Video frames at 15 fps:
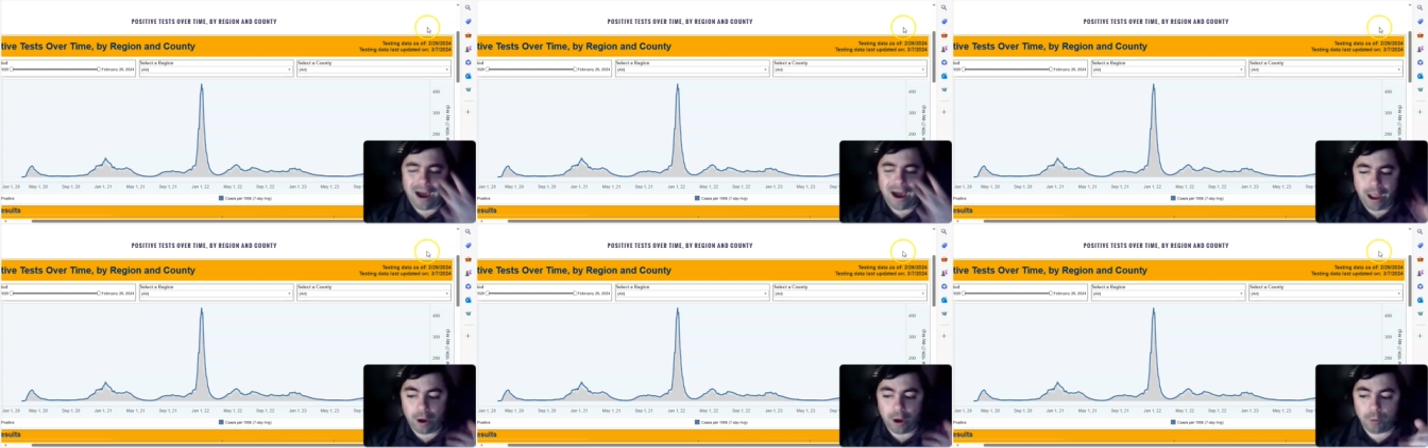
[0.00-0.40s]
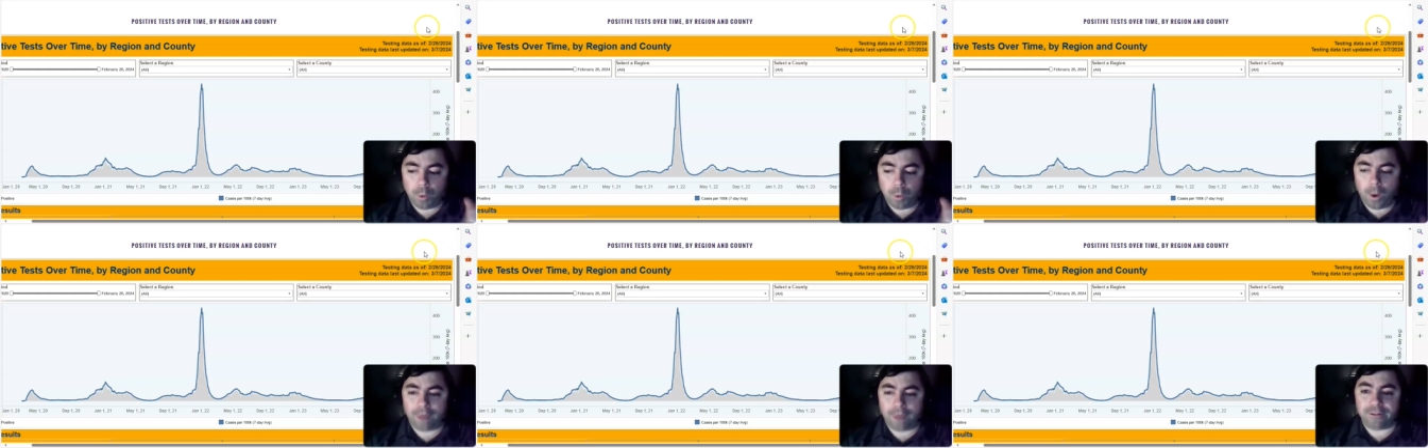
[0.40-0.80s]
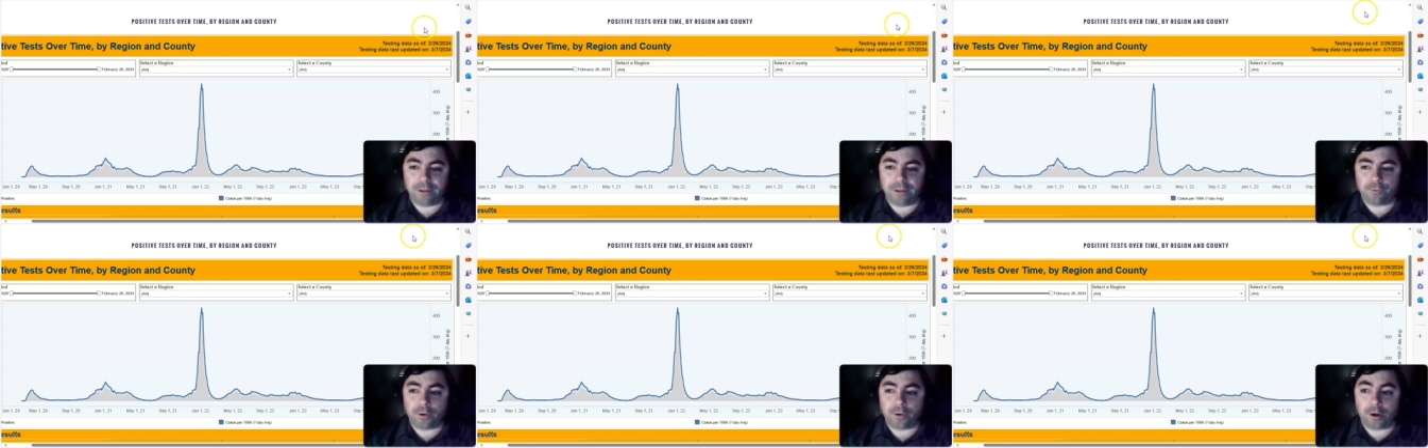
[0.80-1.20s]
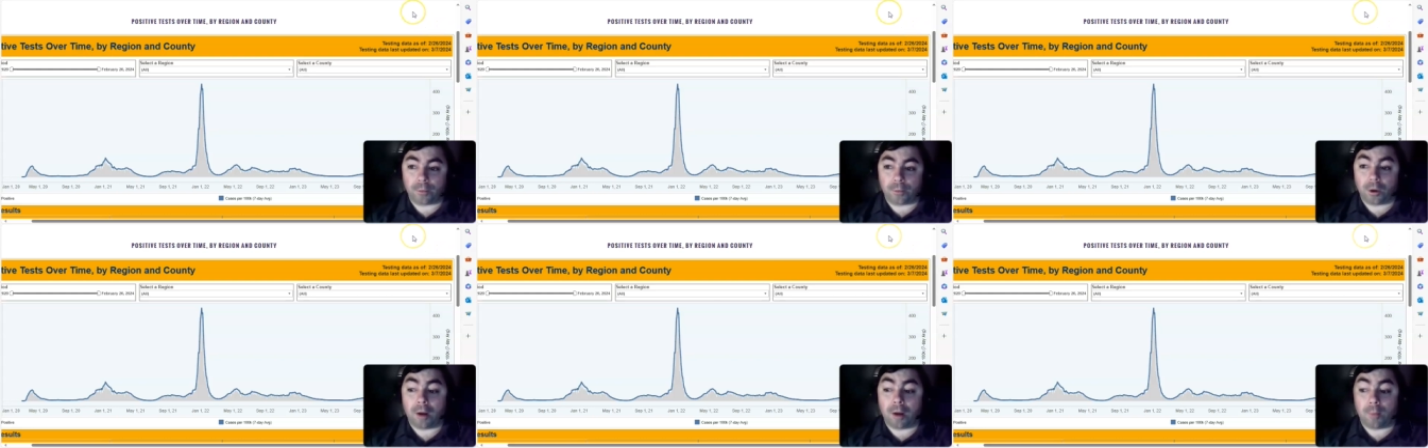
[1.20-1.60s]
I hope we'll have a different
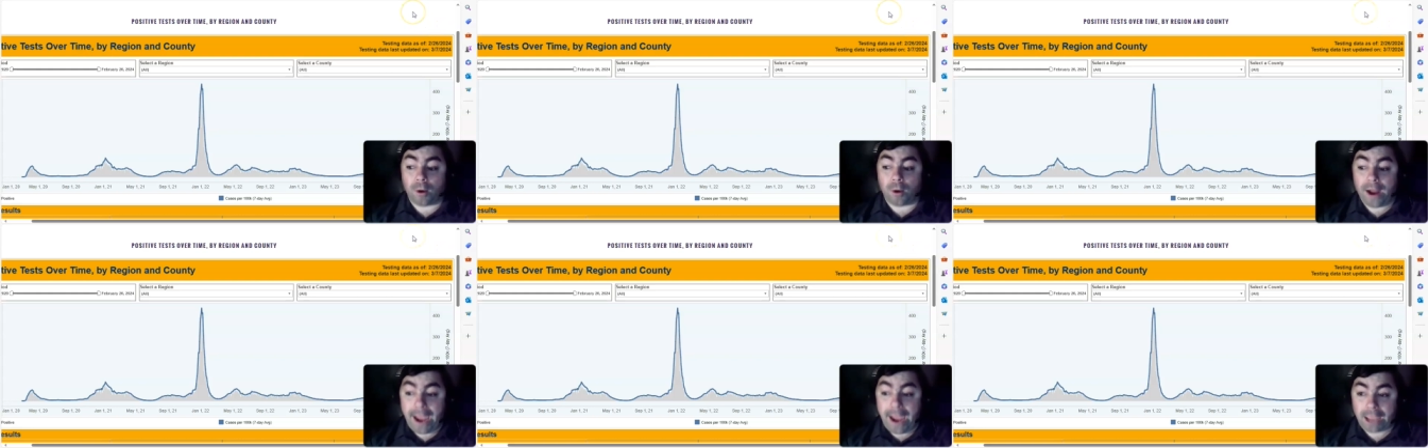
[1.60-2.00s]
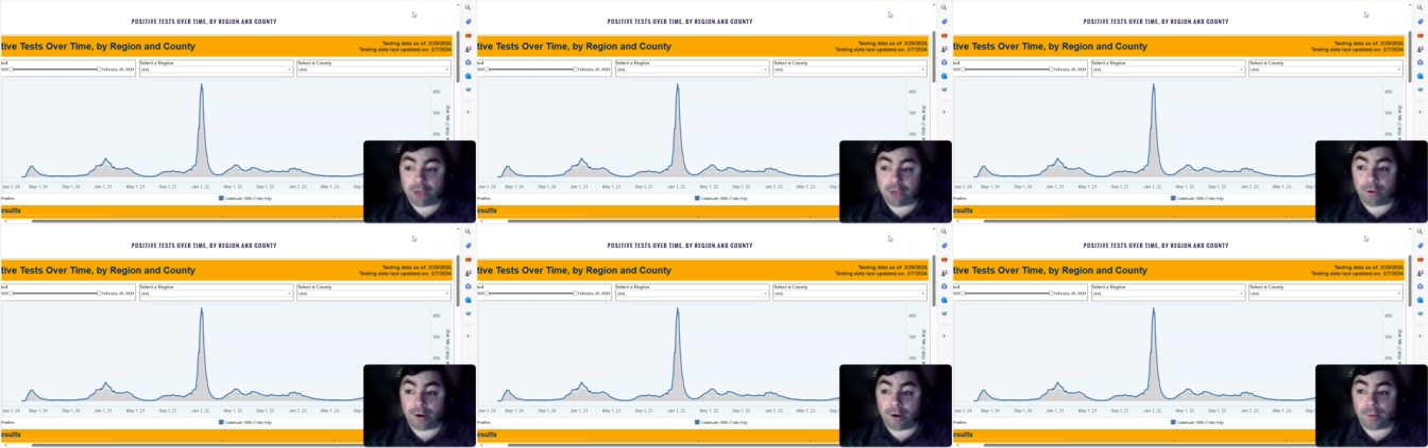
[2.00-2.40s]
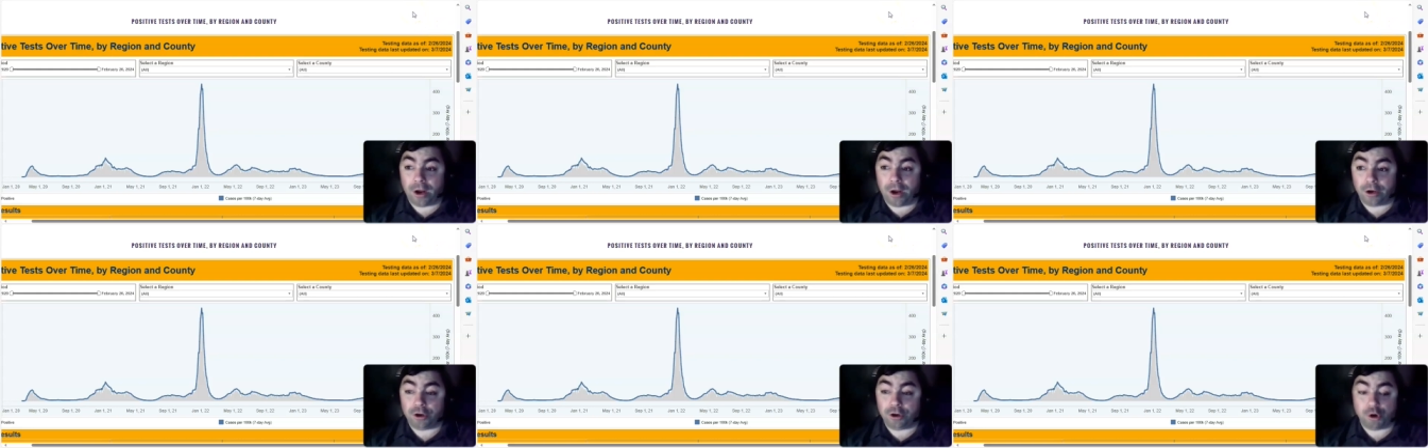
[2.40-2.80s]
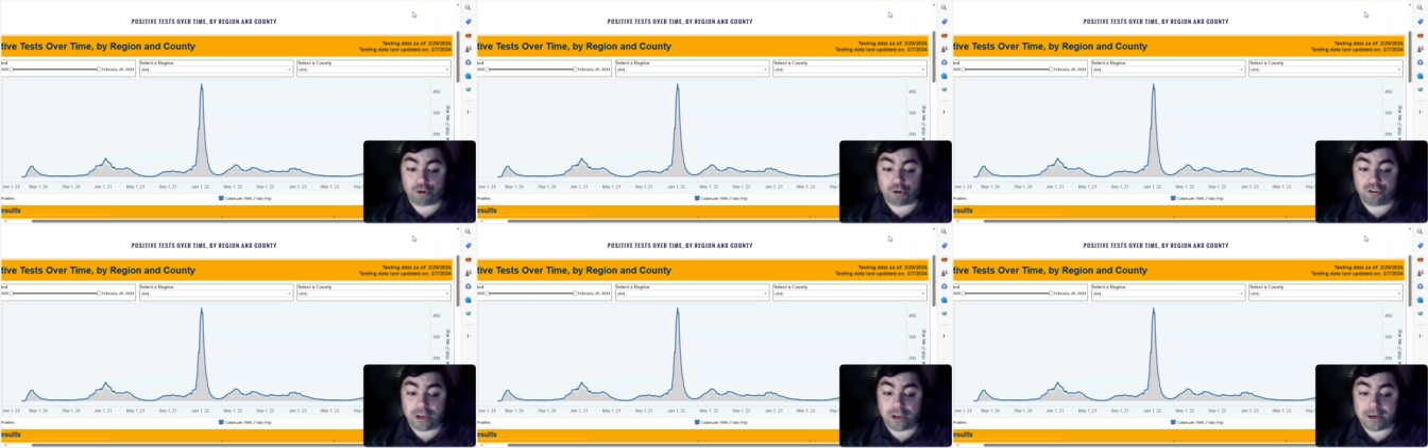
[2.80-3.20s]
number, a more accurate number out of New
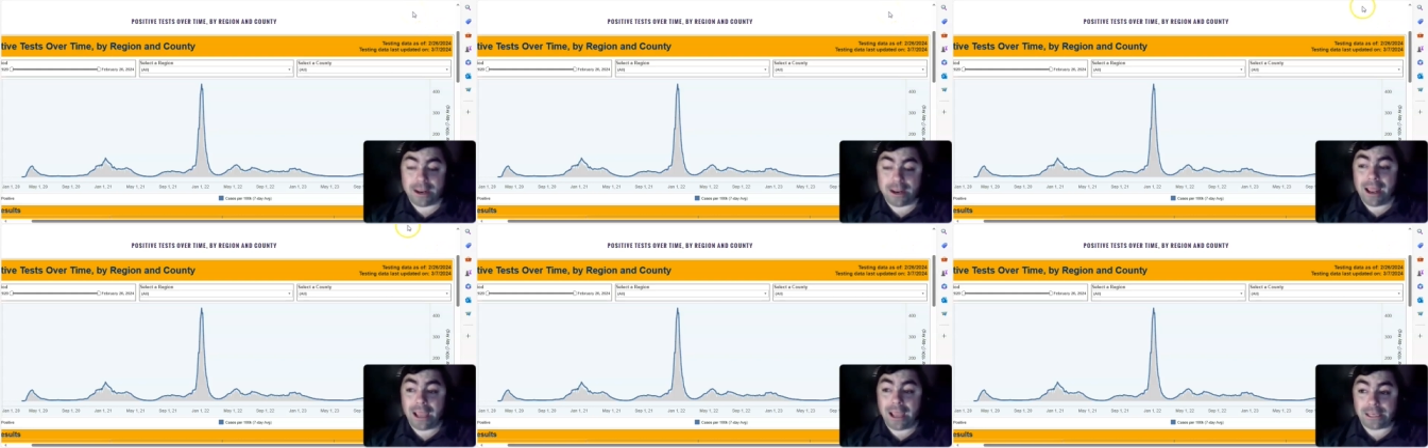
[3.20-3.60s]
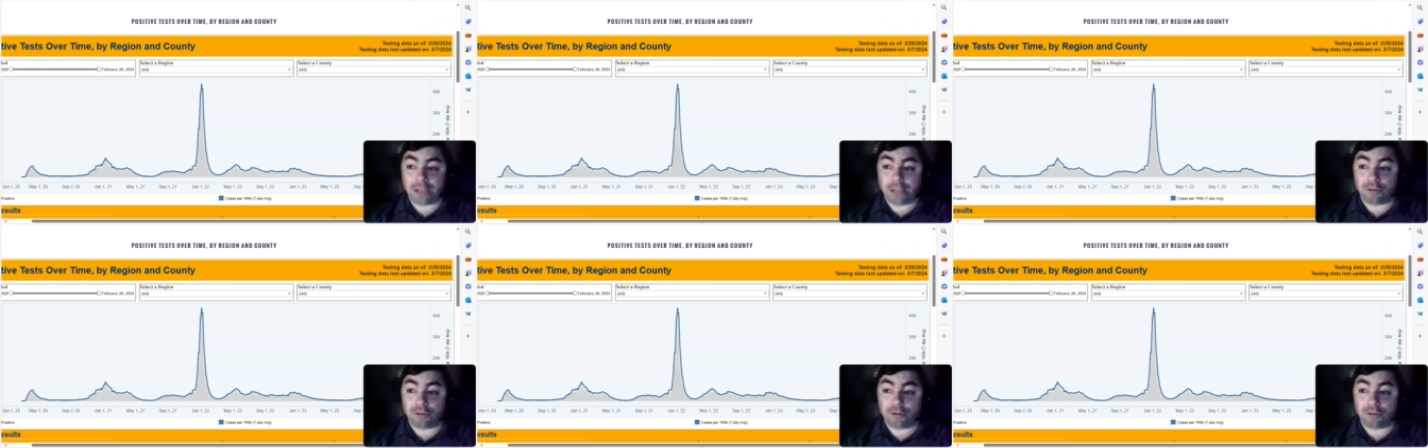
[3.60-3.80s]
York State again